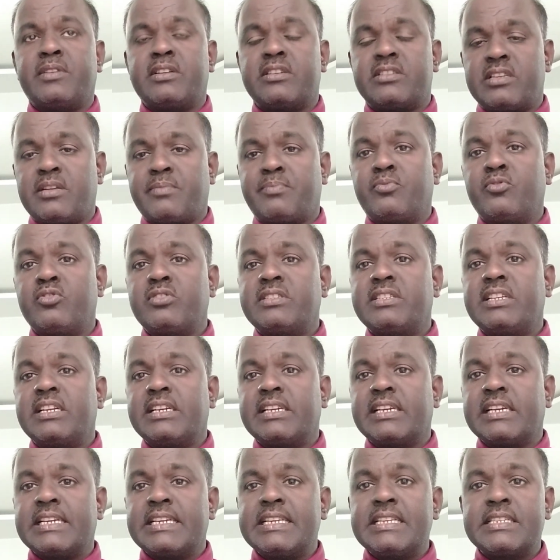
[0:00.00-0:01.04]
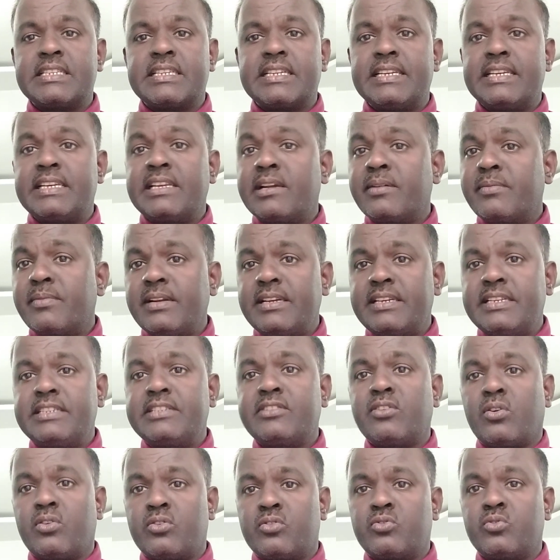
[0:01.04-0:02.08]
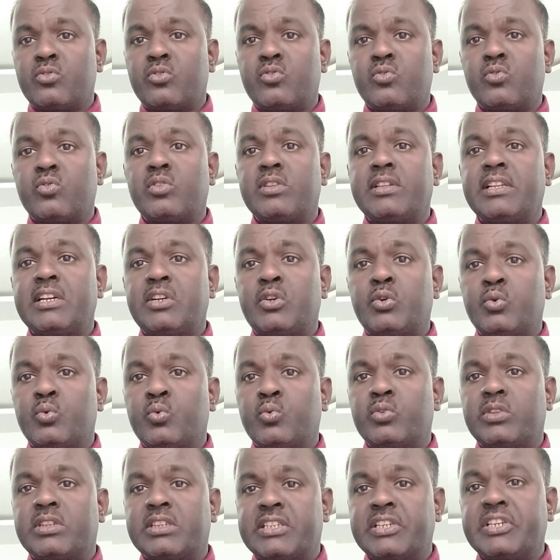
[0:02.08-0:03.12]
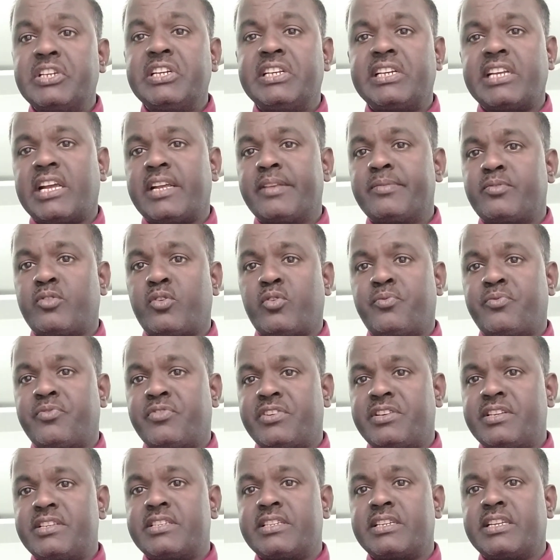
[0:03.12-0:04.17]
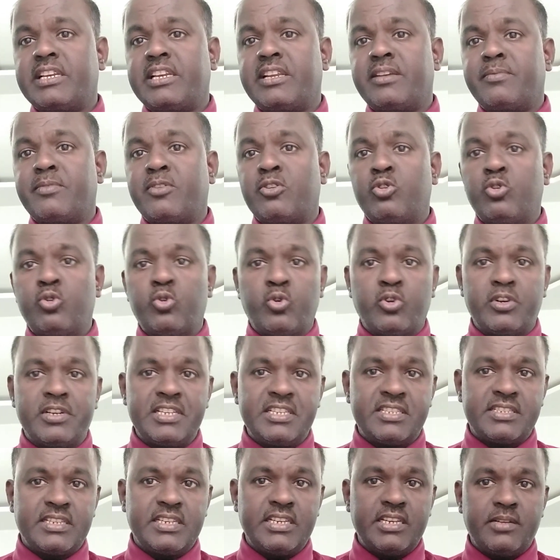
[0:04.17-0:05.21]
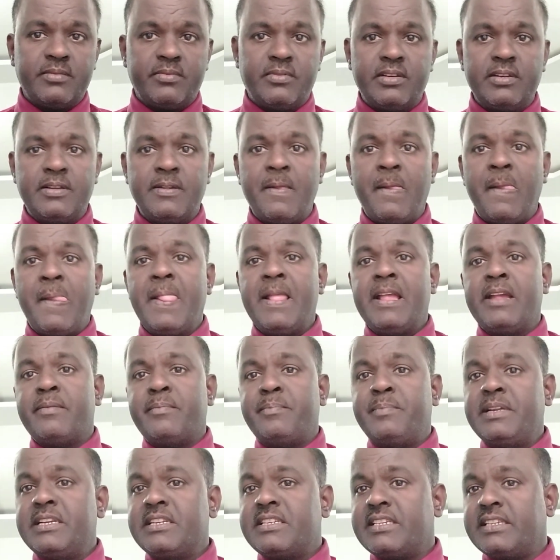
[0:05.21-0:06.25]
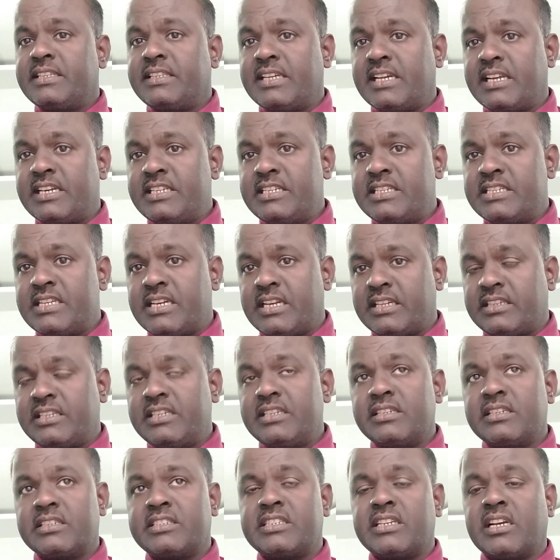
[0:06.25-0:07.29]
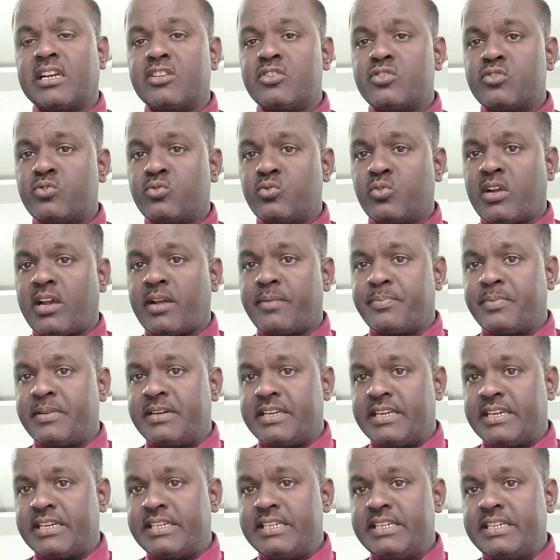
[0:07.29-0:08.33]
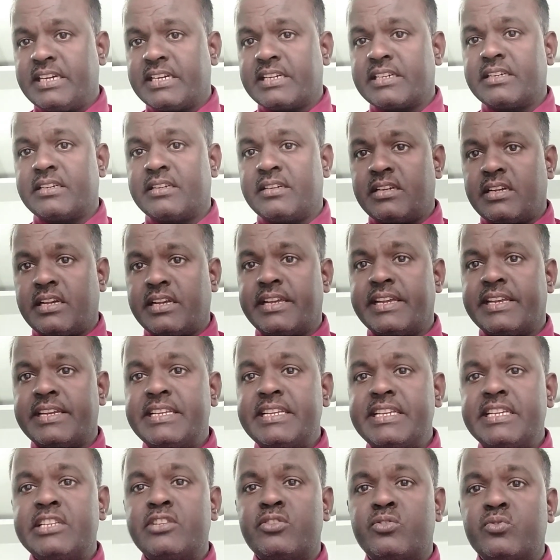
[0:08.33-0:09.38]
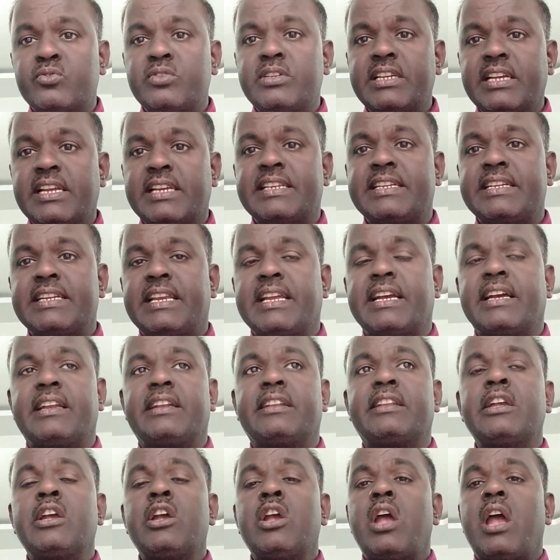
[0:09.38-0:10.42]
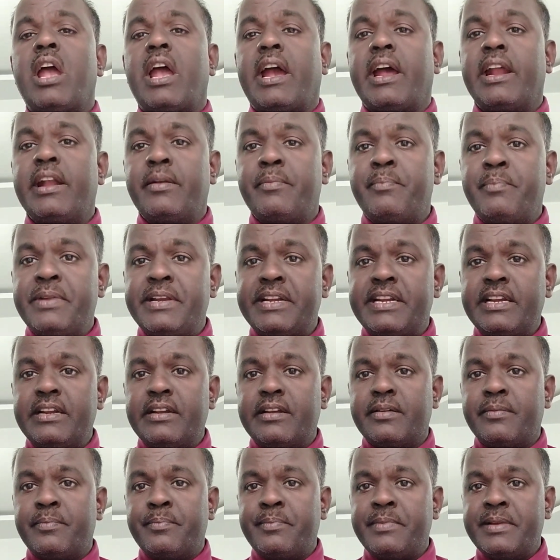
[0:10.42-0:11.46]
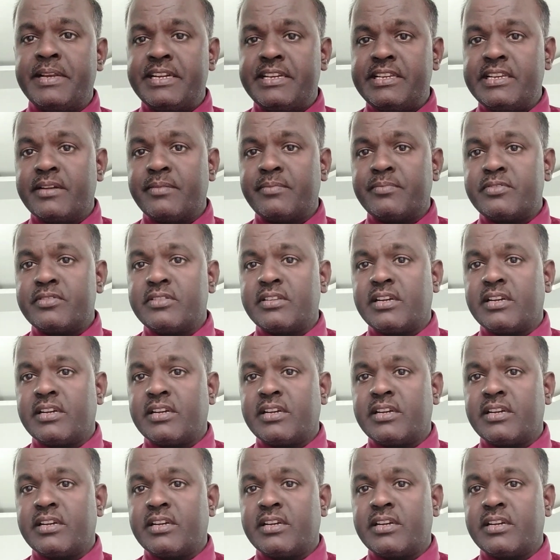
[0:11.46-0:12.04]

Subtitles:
Suppose that risk level is also know that three types of risk level. Low risk level means there is nothing chance to happen any injury and ill health, and medium